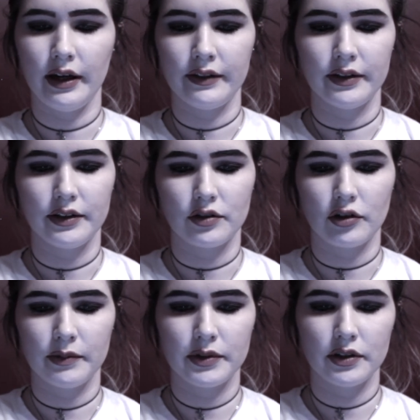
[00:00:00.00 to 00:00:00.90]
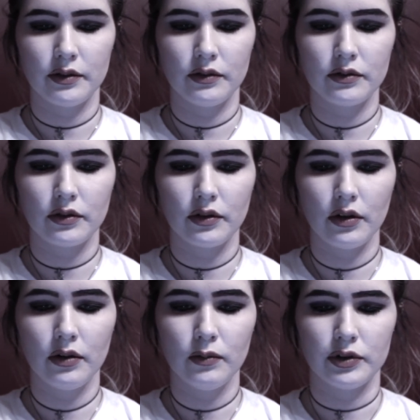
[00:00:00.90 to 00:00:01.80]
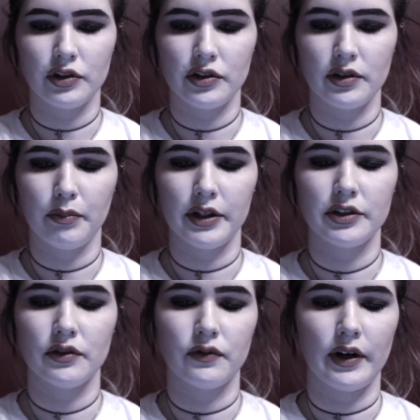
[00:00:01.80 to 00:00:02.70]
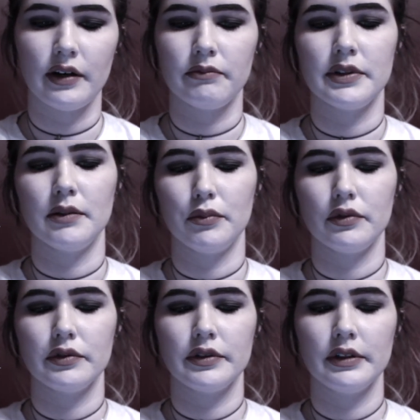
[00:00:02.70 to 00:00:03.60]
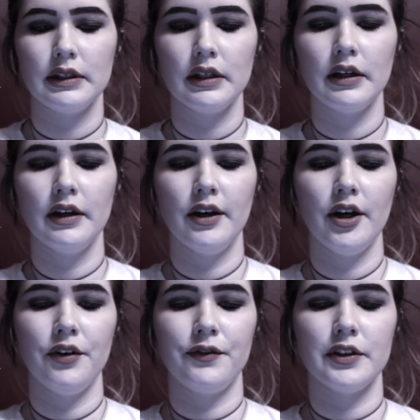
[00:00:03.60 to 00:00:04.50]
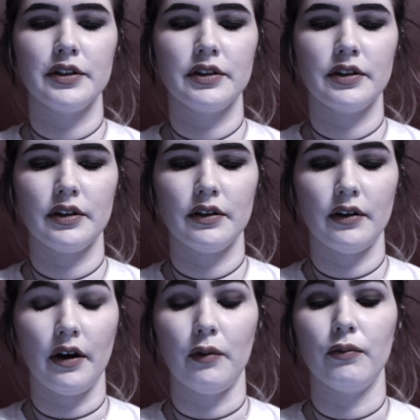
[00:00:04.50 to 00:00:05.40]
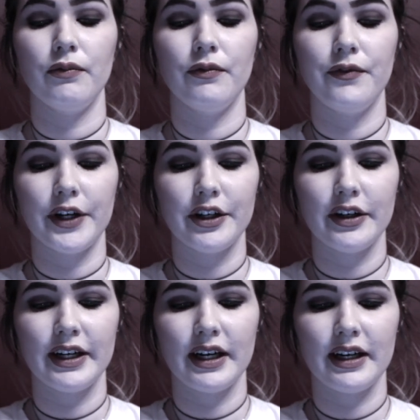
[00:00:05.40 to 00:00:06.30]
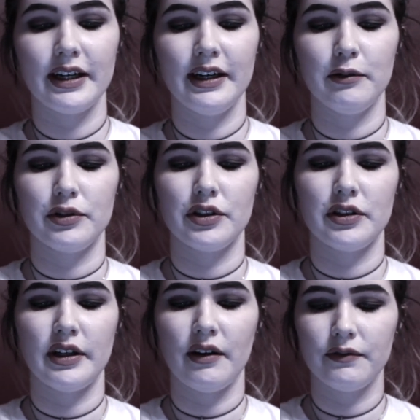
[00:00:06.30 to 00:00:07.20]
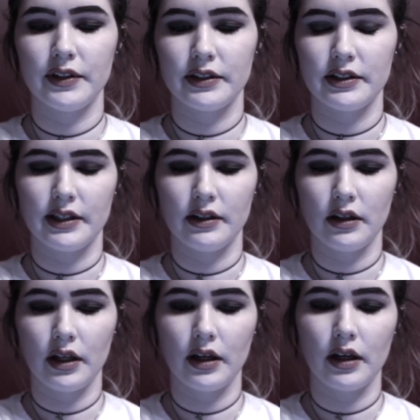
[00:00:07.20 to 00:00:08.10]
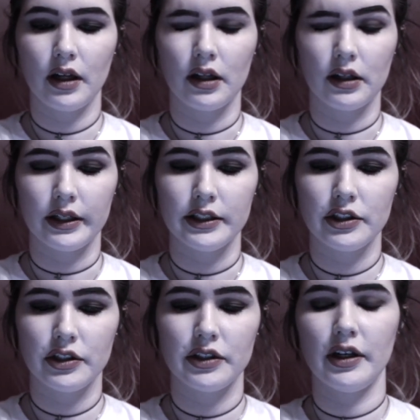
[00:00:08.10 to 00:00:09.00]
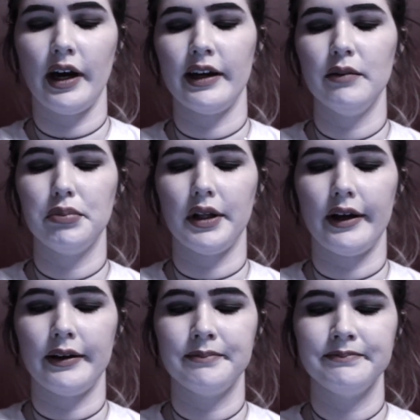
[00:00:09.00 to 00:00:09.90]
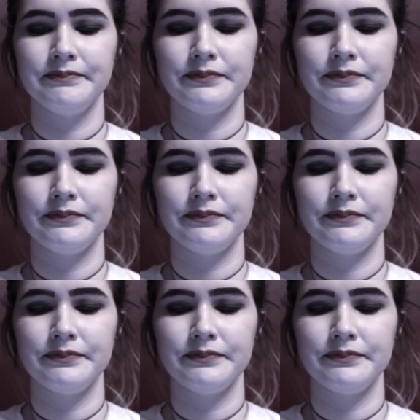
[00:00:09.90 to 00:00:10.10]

and the description was just a bunch of random symbols. First, uh, figuring it was just a Netflix glitch, I hit play.